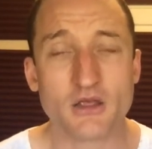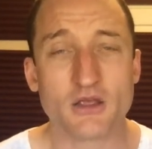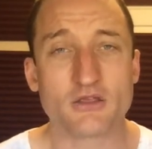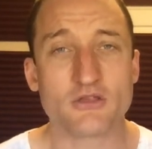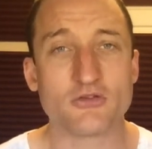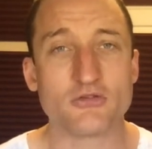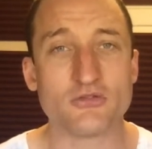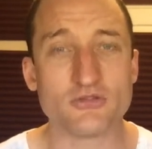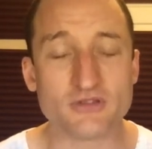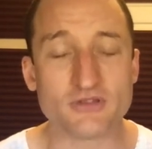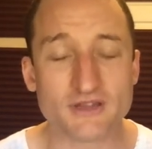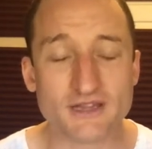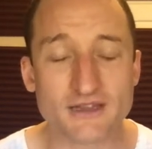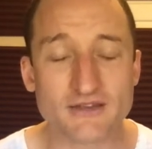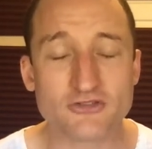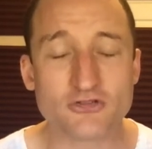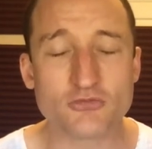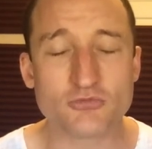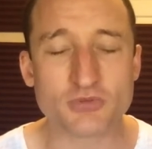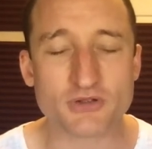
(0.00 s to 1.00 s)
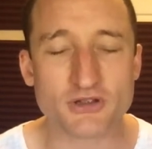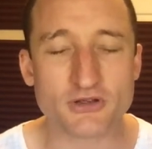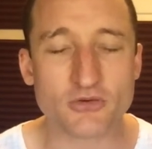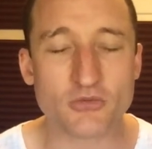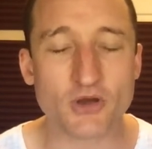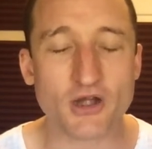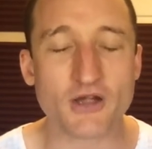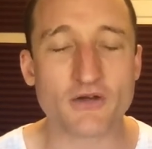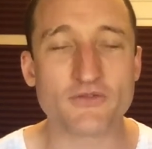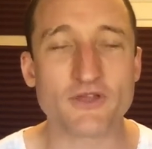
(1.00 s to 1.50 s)
You need to be
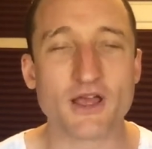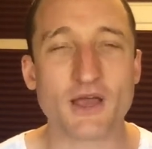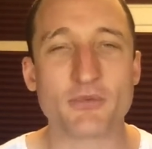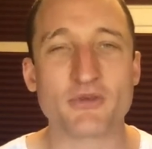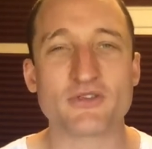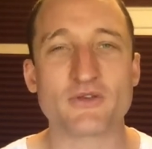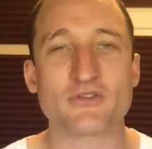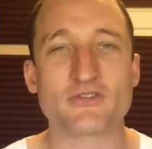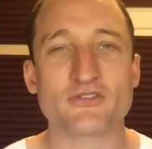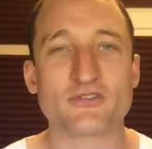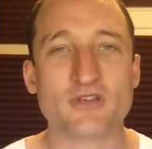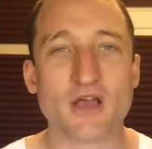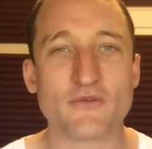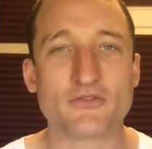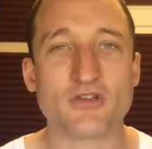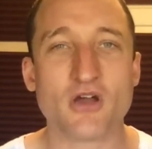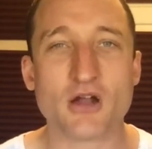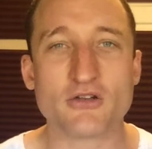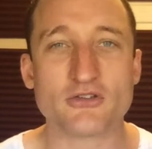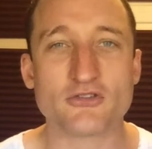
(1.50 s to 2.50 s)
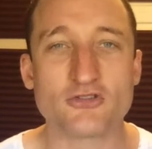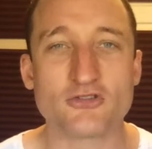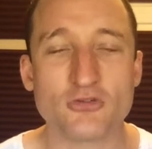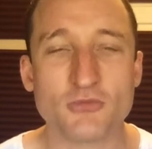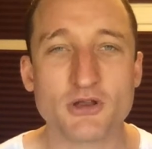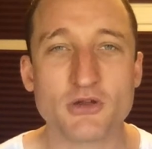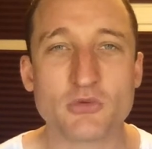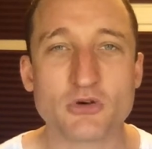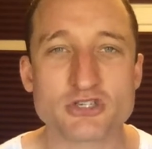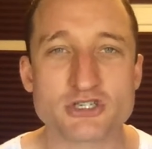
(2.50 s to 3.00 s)
aware of that, because I've talked to too many
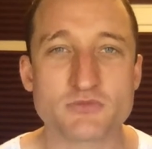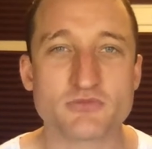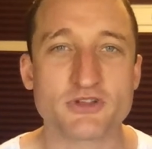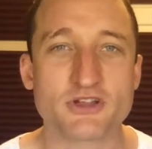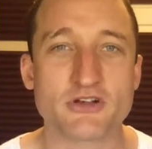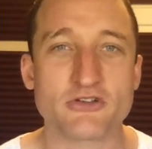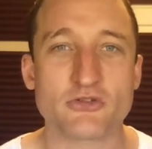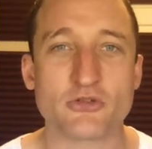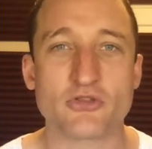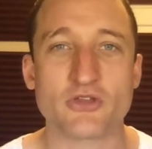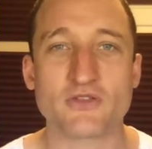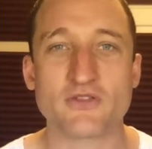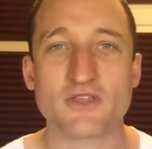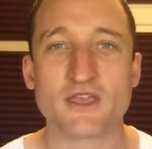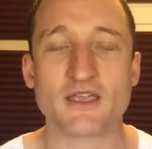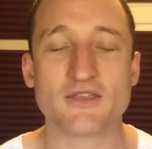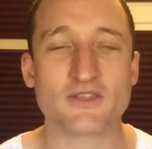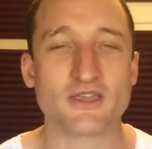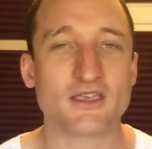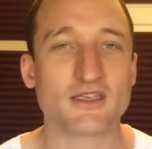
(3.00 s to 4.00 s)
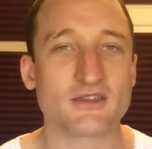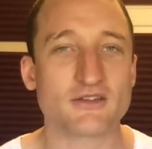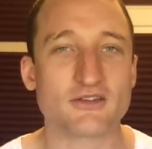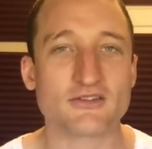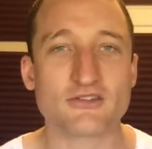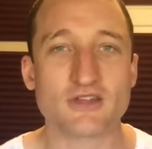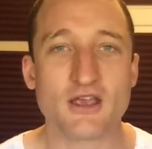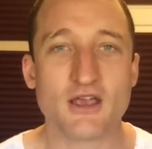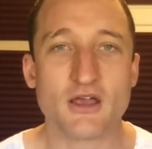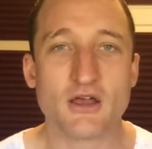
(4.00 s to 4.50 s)
worship leaders who think they can just
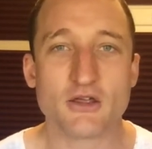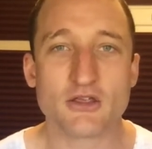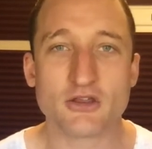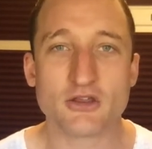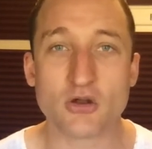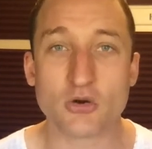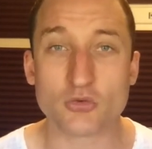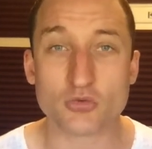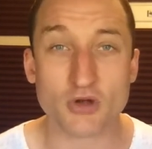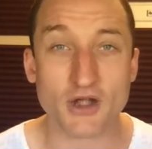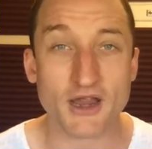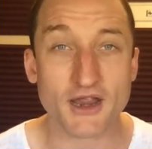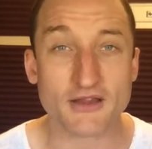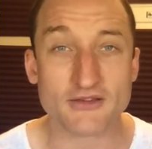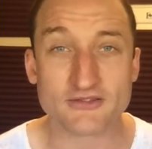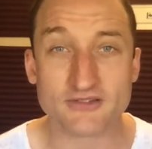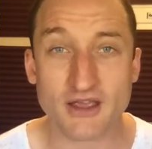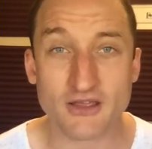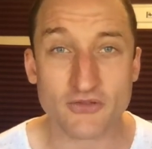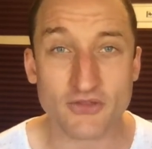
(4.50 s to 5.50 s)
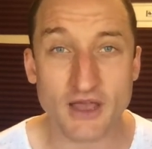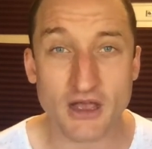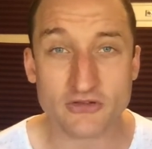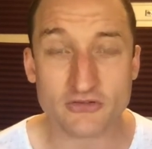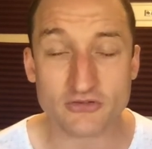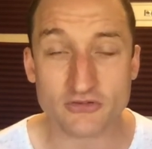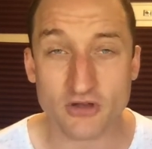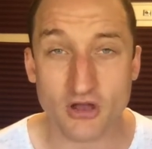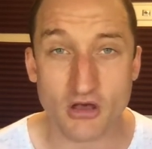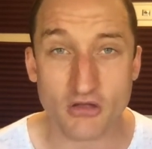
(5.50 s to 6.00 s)
raise
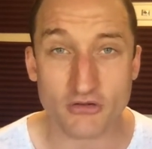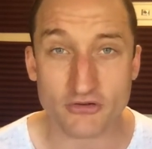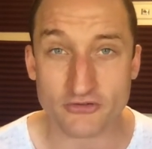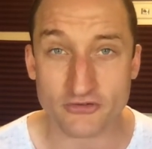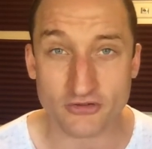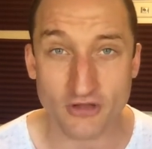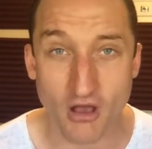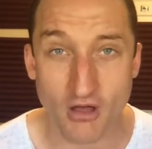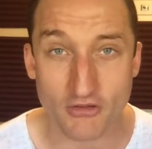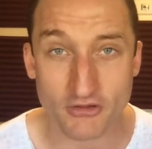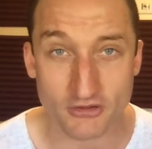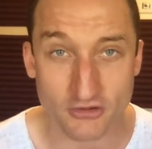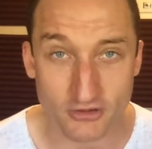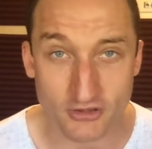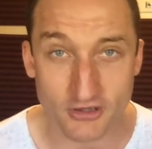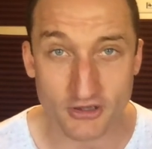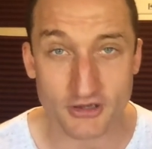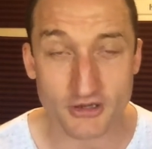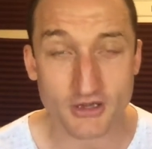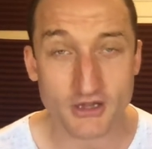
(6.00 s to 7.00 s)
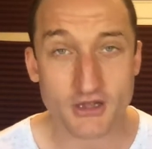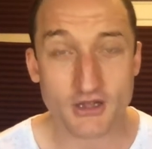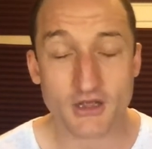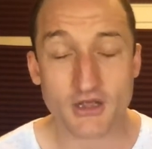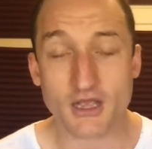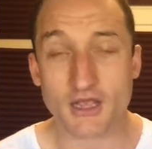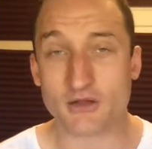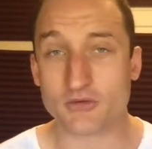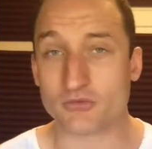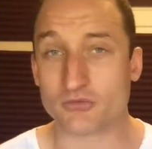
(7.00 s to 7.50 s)
$10,000 and call it good.
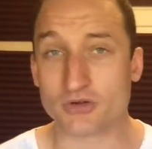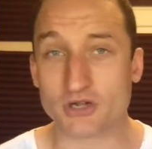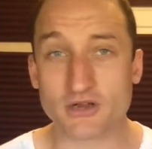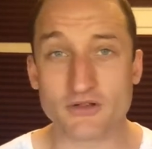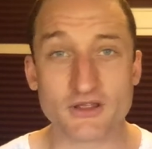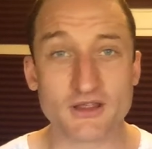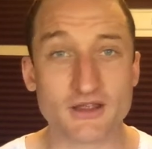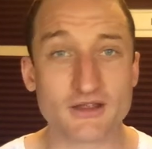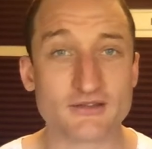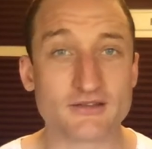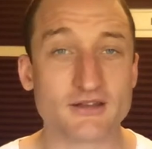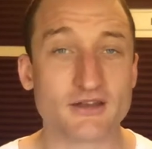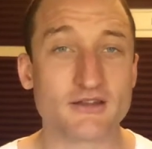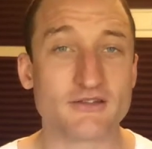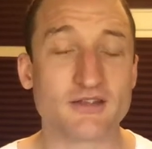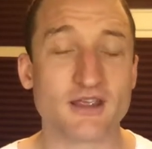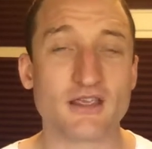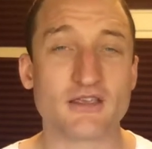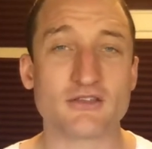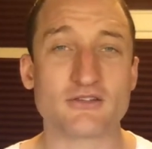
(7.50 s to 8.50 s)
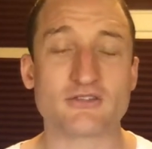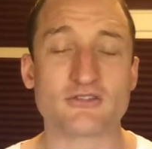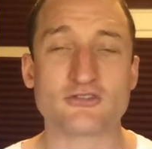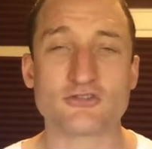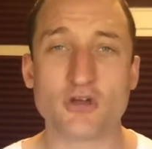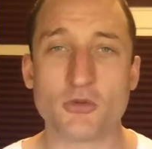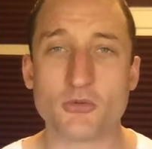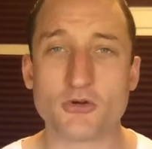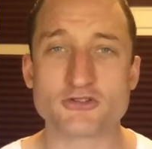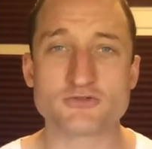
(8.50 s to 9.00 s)
And really, it's going to take
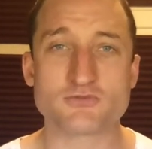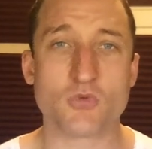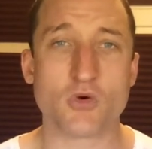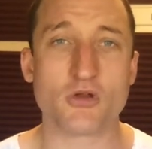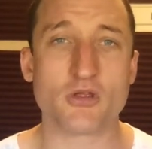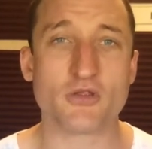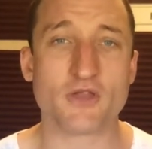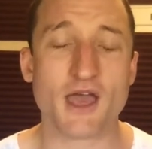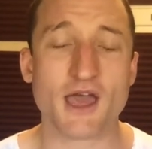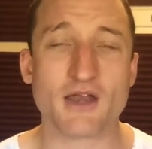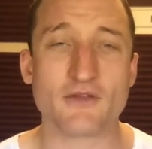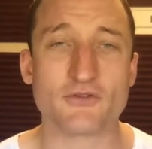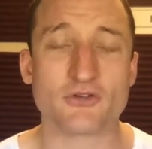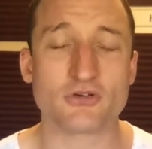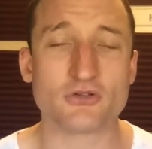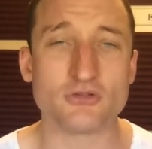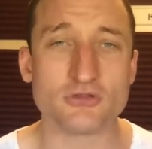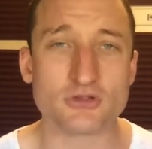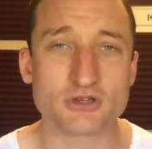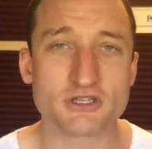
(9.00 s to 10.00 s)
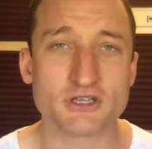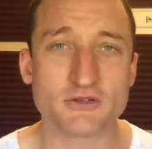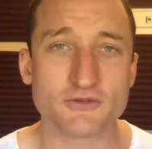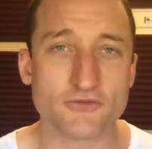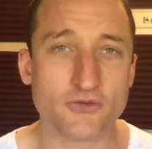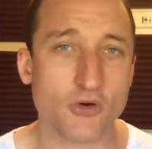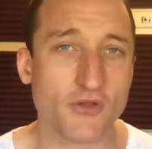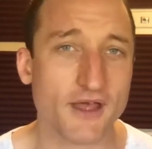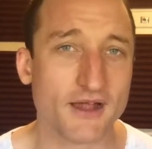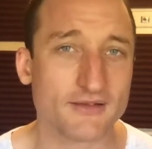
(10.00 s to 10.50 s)
so much more than that if you're looking
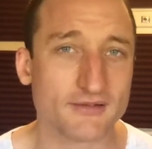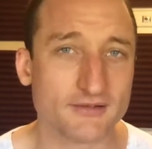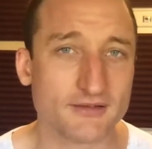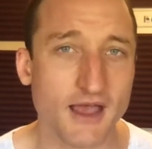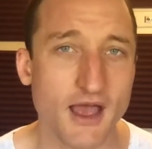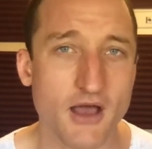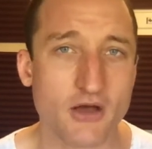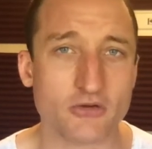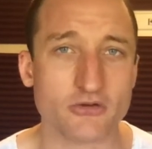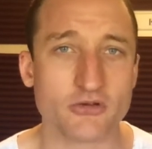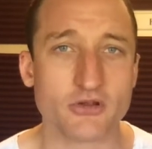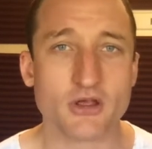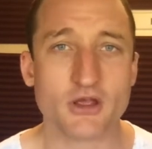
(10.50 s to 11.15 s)
for that sound.